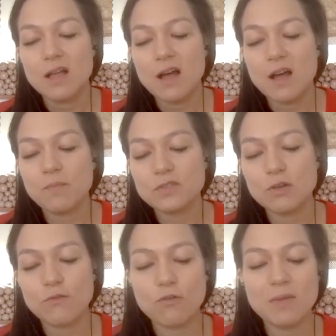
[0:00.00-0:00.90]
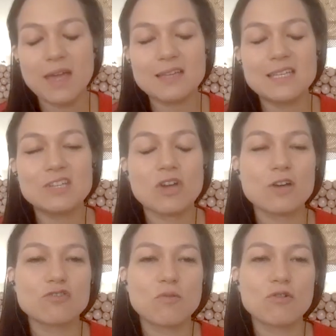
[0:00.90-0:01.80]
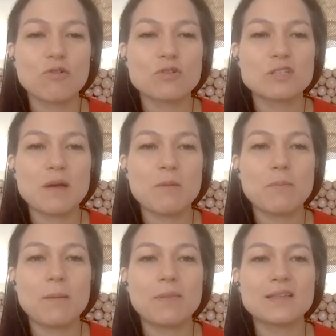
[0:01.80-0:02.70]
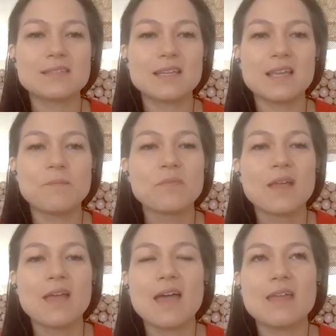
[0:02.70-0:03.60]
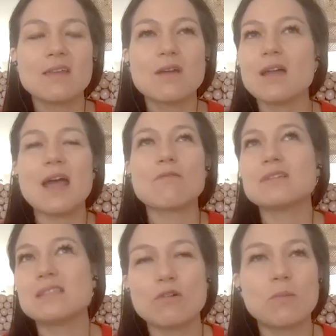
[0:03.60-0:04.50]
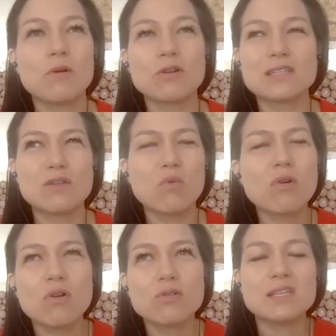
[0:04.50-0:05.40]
Um, so for me, I teach entrepreneurs about publicity, and not every single person in the world